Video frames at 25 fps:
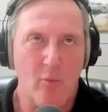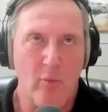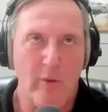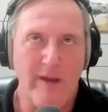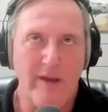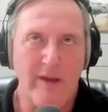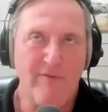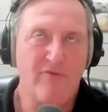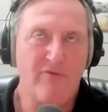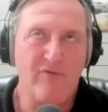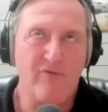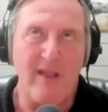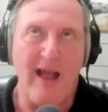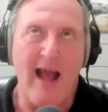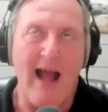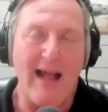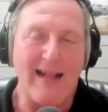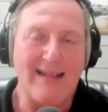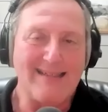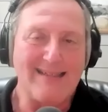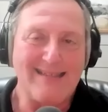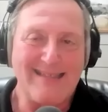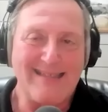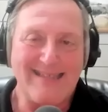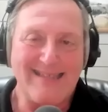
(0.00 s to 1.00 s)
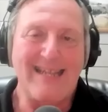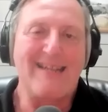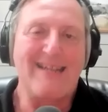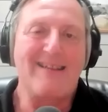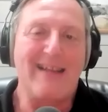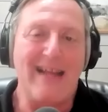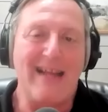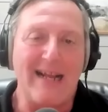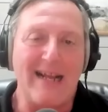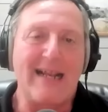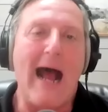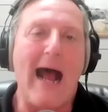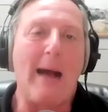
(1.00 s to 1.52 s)
we've not
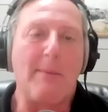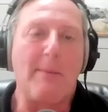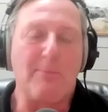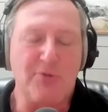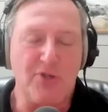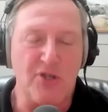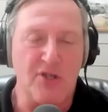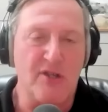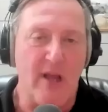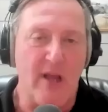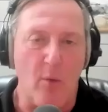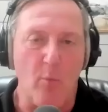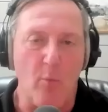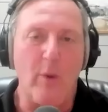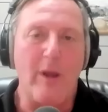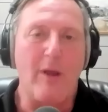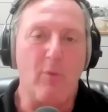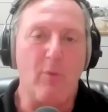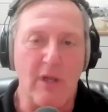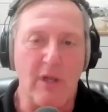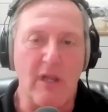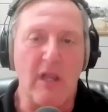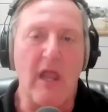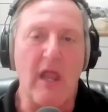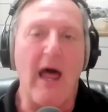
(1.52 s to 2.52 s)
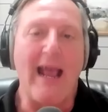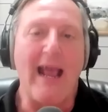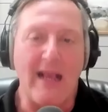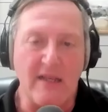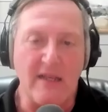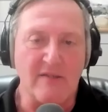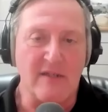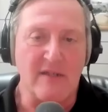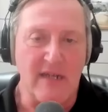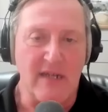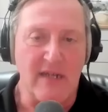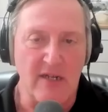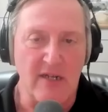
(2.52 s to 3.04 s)
seen the adoption that we would like
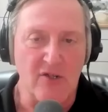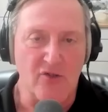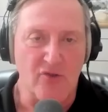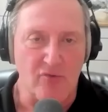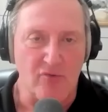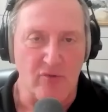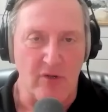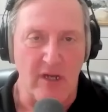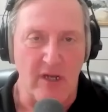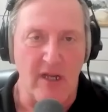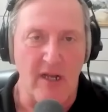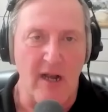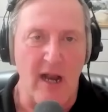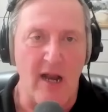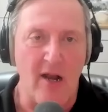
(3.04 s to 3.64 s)
as an industry.